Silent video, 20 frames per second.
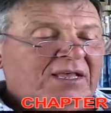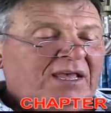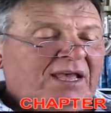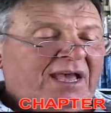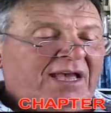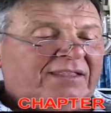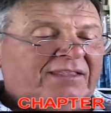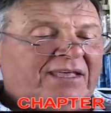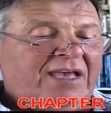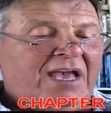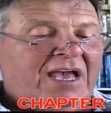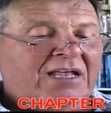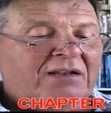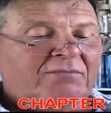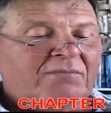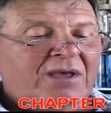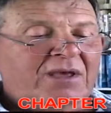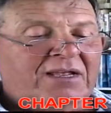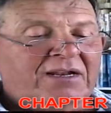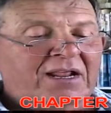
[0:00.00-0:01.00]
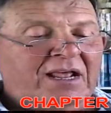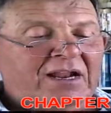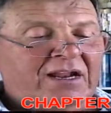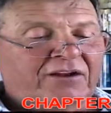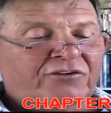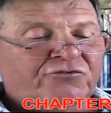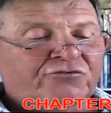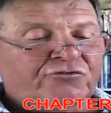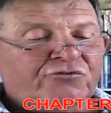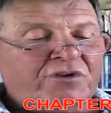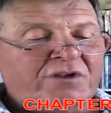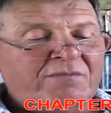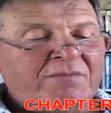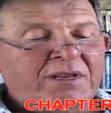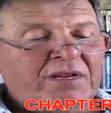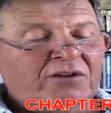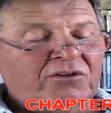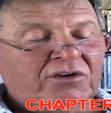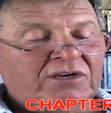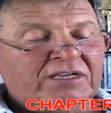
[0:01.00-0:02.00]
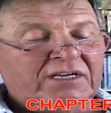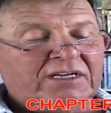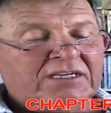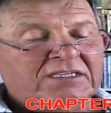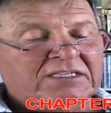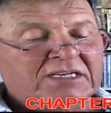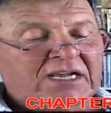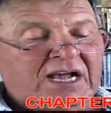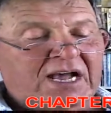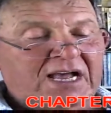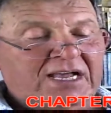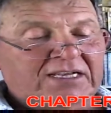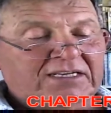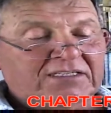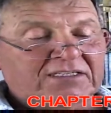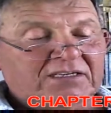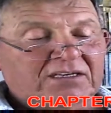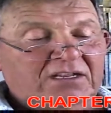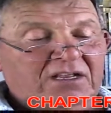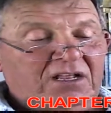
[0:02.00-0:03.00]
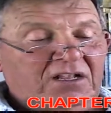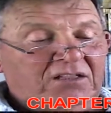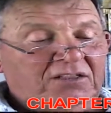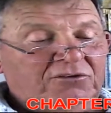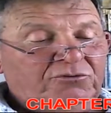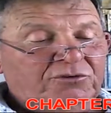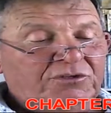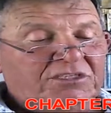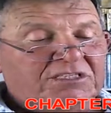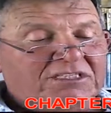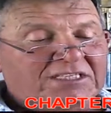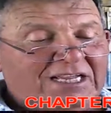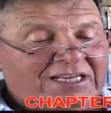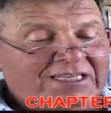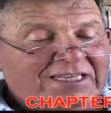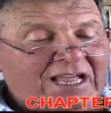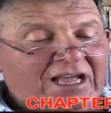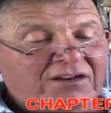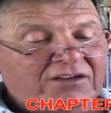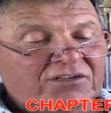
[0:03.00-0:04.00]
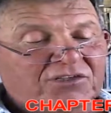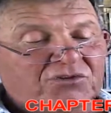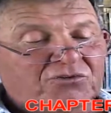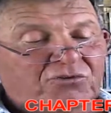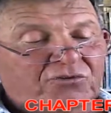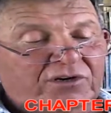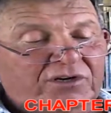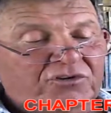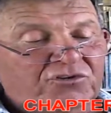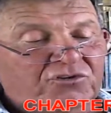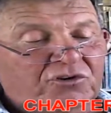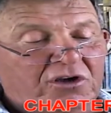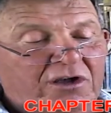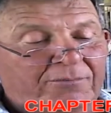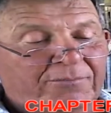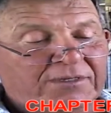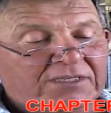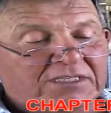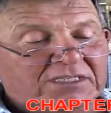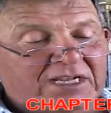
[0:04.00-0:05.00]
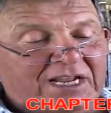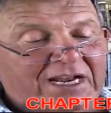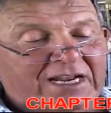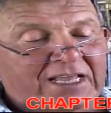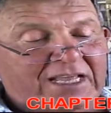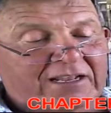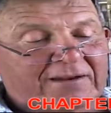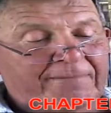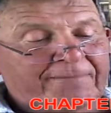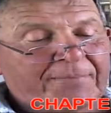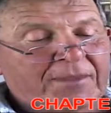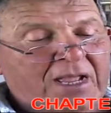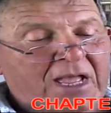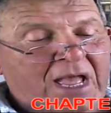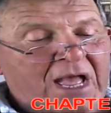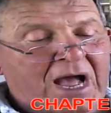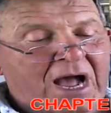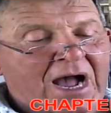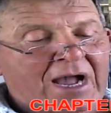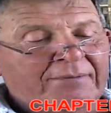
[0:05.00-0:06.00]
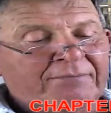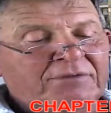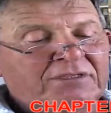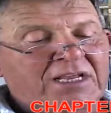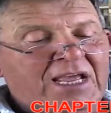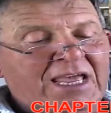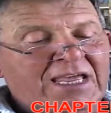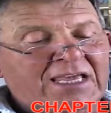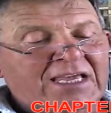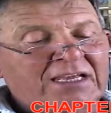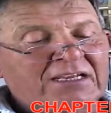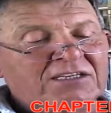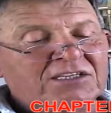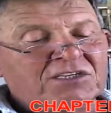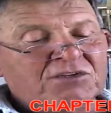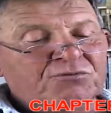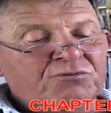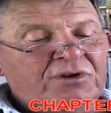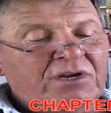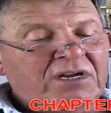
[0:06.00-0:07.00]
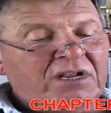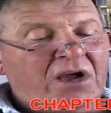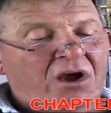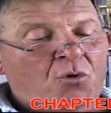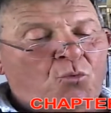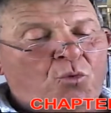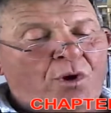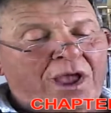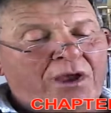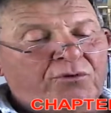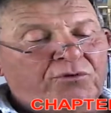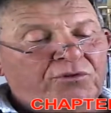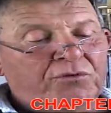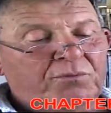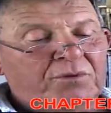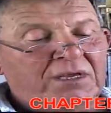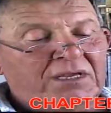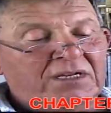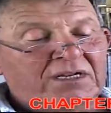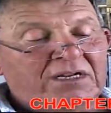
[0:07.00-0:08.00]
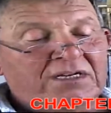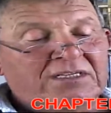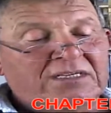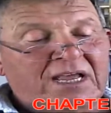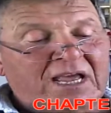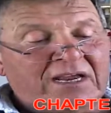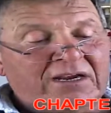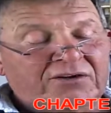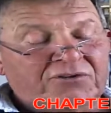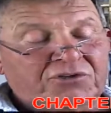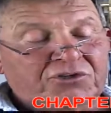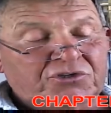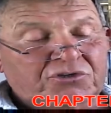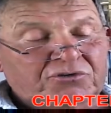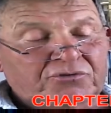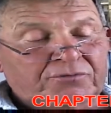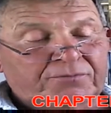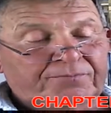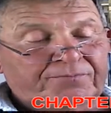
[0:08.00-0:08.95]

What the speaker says: and the headman had a dreamy look in his eyes. Lewis set down his horn and took up his slate again. I'm taking Serena away with me in a day or two.